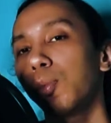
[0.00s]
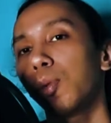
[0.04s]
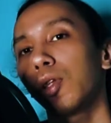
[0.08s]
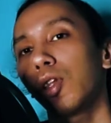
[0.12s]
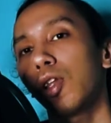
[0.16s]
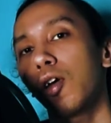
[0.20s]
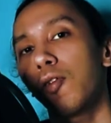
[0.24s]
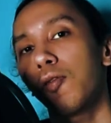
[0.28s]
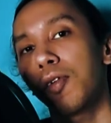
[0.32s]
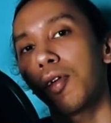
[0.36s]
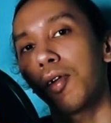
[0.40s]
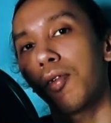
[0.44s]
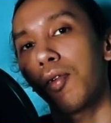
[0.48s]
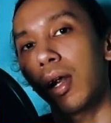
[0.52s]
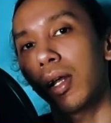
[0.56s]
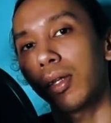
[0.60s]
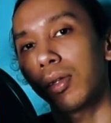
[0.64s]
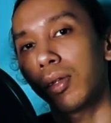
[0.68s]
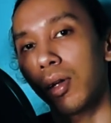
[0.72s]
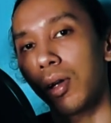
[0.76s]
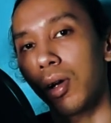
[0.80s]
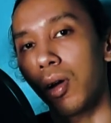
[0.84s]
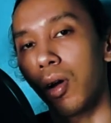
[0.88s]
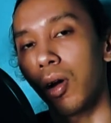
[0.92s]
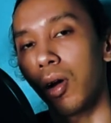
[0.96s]
Lovely
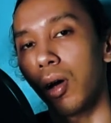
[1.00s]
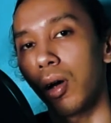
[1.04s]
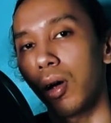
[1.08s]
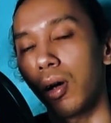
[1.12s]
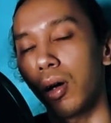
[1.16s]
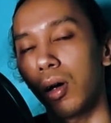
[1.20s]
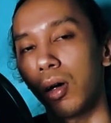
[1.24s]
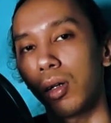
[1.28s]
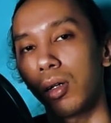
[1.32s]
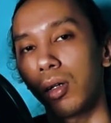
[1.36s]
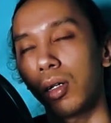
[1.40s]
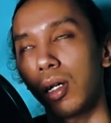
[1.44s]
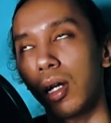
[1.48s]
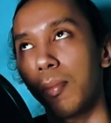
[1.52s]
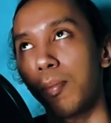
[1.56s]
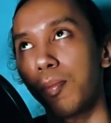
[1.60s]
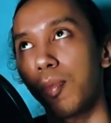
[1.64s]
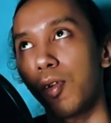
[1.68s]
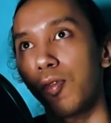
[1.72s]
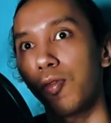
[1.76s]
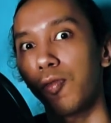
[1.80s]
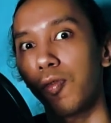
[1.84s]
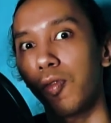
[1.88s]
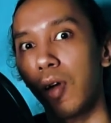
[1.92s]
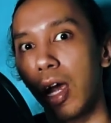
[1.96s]
Writer on
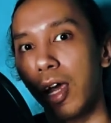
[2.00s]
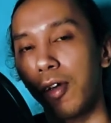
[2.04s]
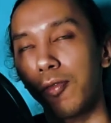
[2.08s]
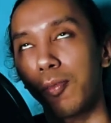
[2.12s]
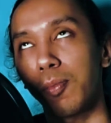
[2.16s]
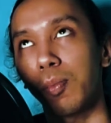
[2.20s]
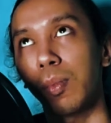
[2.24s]
number 5,